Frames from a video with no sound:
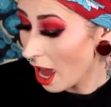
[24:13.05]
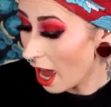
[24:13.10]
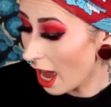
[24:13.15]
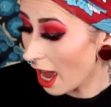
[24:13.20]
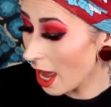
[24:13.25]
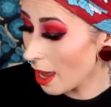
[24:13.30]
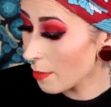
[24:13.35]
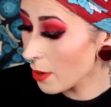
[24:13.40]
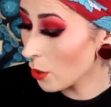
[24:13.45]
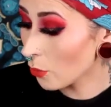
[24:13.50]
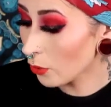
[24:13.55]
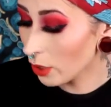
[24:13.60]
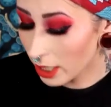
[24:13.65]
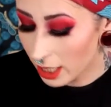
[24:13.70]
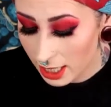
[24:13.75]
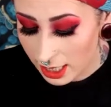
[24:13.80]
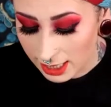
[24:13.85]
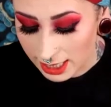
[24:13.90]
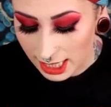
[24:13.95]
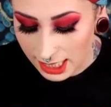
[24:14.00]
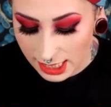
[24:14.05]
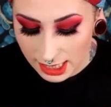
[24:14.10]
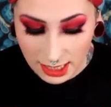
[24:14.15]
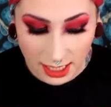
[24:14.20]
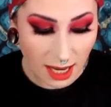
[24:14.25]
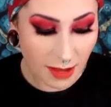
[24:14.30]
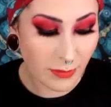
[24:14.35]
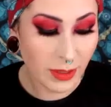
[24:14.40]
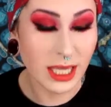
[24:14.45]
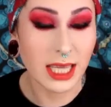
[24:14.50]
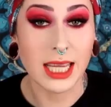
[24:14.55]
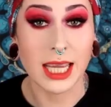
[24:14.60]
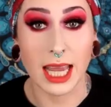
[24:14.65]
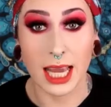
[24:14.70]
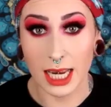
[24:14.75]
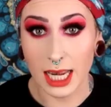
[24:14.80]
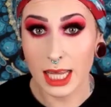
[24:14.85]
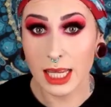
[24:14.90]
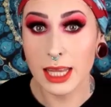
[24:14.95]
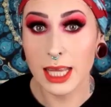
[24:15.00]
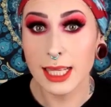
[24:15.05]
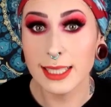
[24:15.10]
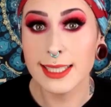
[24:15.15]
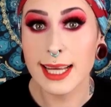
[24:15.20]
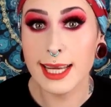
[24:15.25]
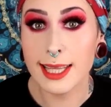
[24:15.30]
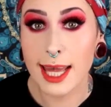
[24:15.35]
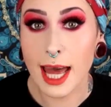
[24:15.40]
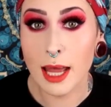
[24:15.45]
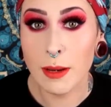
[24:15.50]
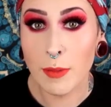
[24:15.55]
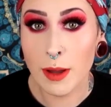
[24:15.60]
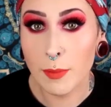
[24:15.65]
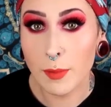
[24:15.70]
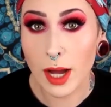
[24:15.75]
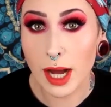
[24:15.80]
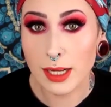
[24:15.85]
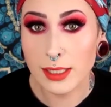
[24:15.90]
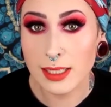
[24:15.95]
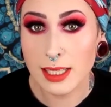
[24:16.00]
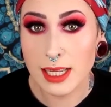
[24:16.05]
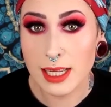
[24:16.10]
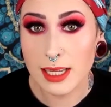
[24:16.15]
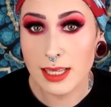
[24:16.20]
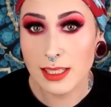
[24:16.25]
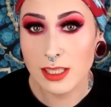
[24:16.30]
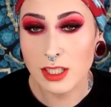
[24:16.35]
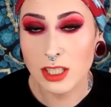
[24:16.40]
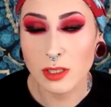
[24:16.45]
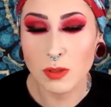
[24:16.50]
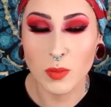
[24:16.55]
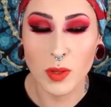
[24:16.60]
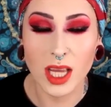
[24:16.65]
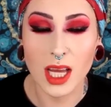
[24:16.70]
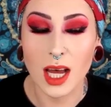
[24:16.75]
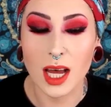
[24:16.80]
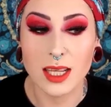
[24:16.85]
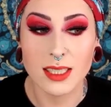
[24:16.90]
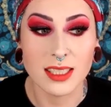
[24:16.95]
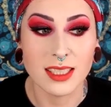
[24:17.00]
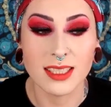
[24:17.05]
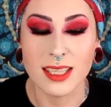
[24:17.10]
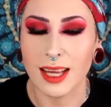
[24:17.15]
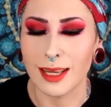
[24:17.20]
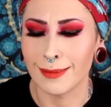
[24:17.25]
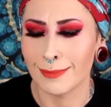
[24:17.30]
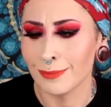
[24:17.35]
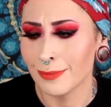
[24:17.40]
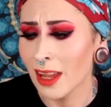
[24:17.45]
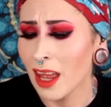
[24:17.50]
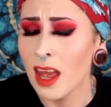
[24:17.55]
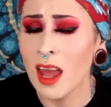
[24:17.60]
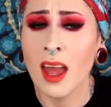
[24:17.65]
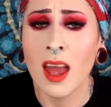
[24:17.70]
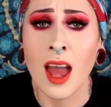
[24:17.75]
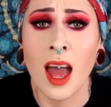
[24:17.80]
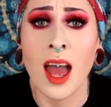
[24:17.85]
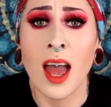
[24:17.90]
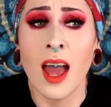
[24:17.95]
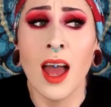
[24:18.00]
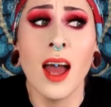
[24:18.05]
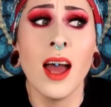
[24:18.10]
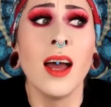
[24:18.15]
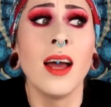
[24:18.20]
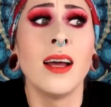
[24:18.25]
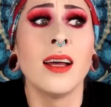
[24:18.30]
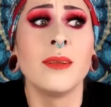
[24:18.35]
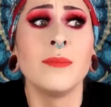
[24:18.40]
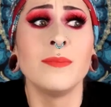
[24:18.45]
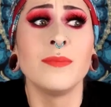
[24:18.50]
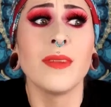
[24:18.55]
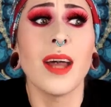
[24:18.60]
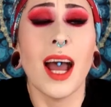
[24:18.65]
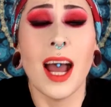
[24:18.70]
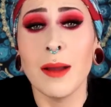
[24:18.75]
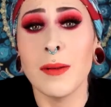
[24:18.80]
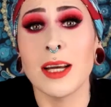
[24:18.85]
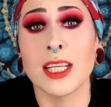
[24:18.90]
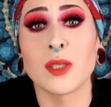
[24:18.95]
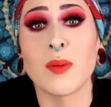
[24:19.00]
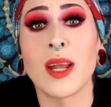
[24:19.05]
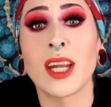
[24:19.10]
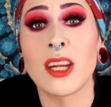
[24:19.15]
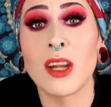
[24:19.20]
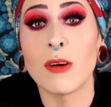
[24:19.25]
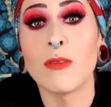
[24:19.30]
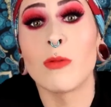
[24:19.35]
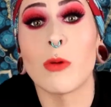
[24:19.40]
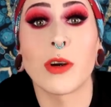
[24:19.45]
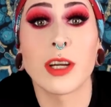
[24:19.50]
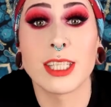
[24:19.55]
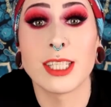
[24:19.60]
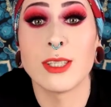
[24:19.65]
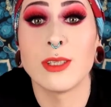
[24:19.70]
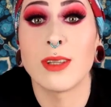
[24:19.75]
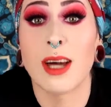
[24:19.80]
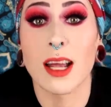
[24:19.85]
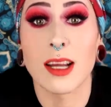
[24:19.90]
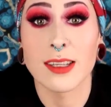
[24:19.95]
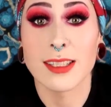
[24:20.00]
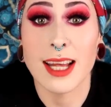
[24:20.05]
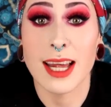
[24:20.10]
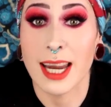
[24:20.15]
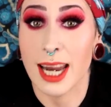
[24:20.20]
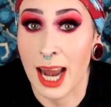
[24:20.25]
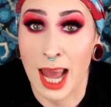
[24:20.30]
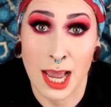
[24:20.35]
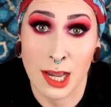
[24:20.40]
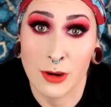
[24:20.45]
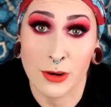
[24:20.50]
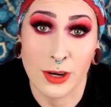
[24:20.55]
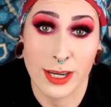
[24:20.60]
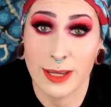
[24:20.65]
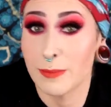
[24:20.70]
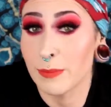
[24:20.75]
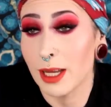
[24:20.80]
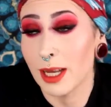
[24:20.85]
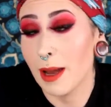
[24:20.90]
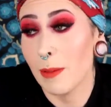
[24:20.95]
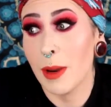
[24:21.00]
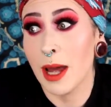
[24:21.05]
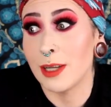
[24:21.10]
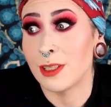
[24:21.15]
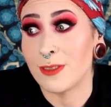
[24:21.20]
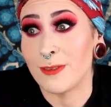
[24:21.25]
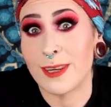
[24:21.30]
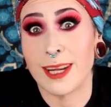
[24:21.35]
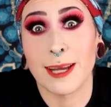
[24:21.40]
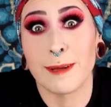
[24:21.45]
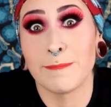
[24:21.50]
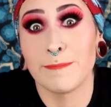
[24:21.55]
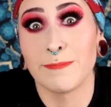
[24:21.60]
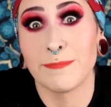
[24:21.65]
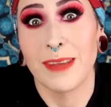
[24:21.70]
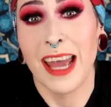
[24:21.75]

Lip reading: I'm really excited that I've been getting things like that in my boxes just because it's like, I'm not spending no $42 on an eye cream. Like, I'm not doing it.